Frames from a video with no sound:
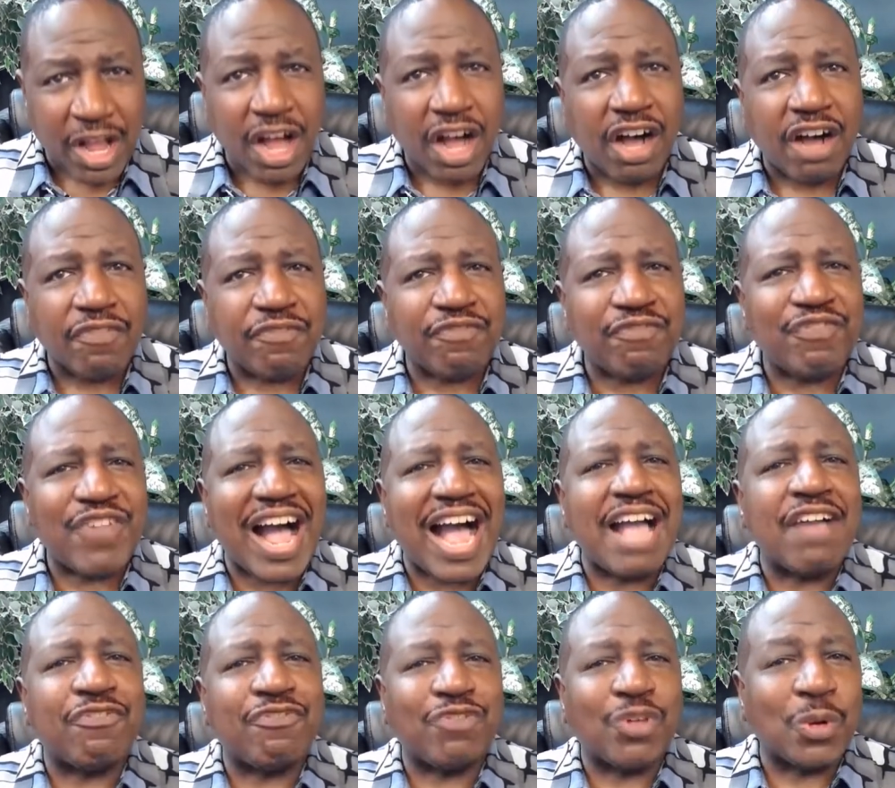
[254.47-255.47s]
of
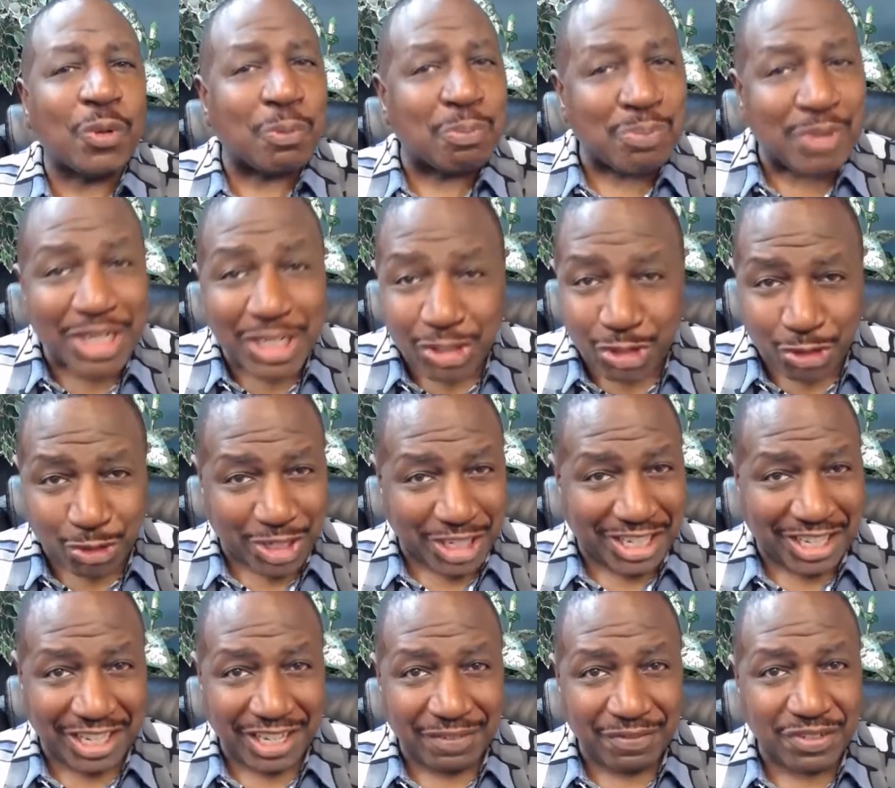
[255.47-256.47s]
fivefold ministry
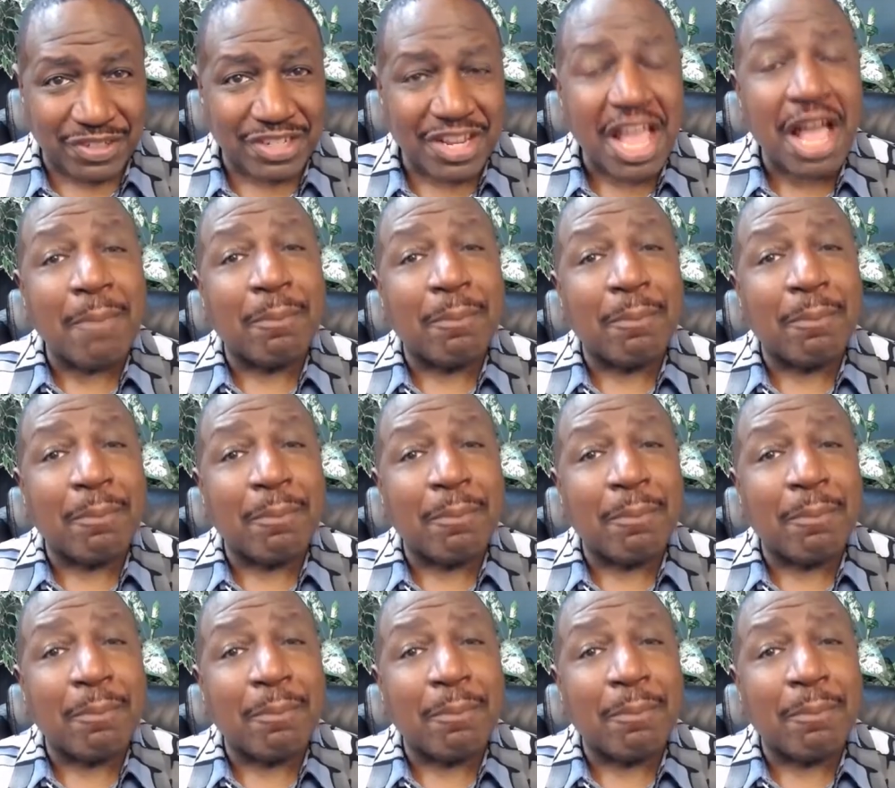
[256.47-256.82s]
gifts,